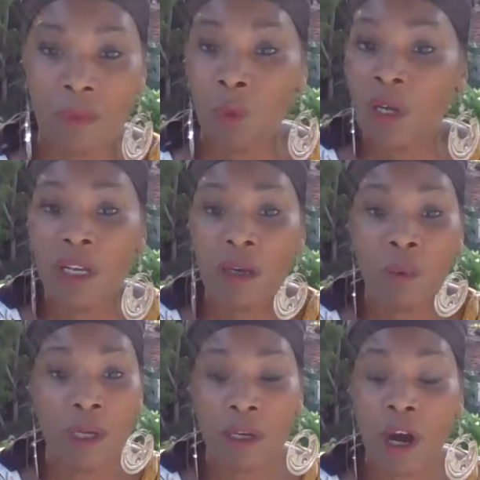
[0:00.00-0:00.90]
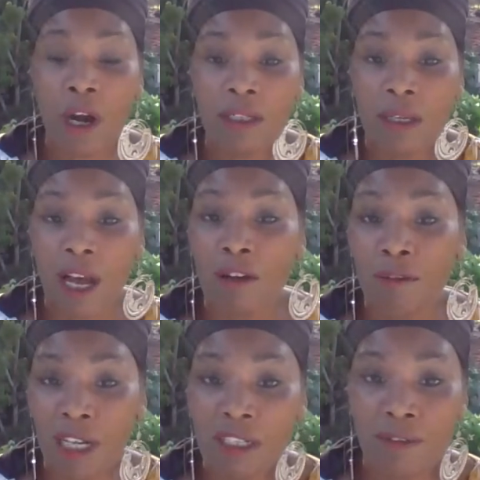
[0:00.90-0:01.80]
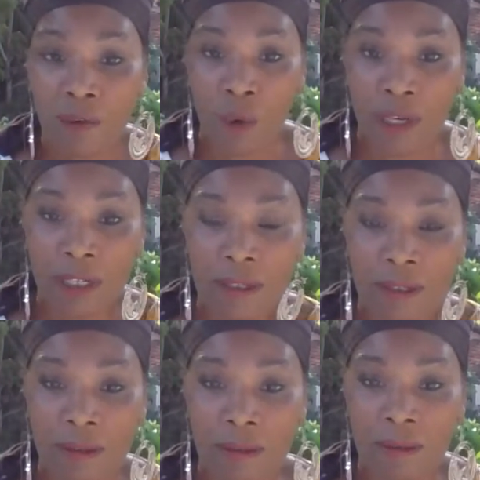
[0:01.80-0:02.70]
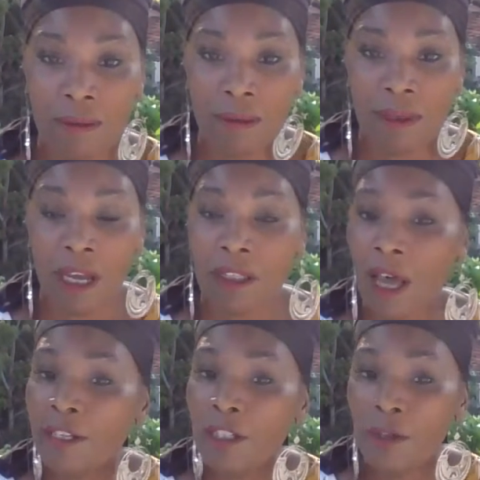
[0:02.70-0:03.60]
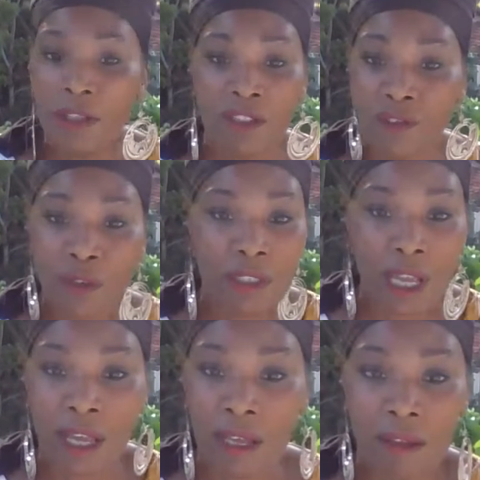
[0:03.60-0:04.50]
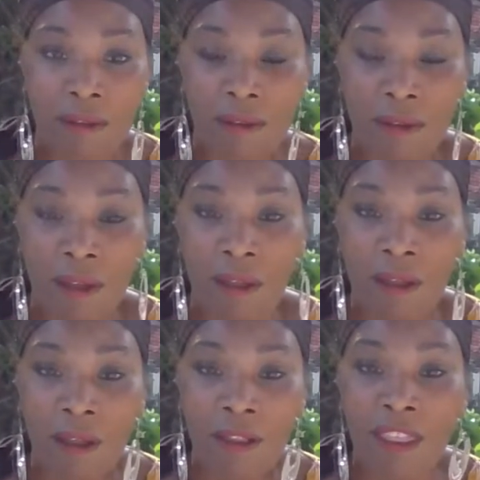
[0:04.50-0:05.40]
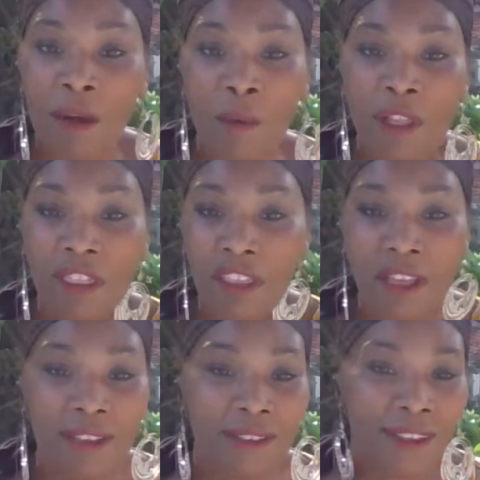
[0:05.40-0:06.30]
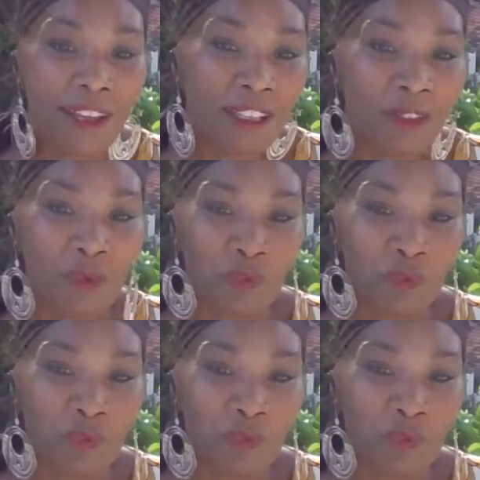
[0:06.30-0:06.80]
We, we are not ready for it. And I know this firsthand. There were things that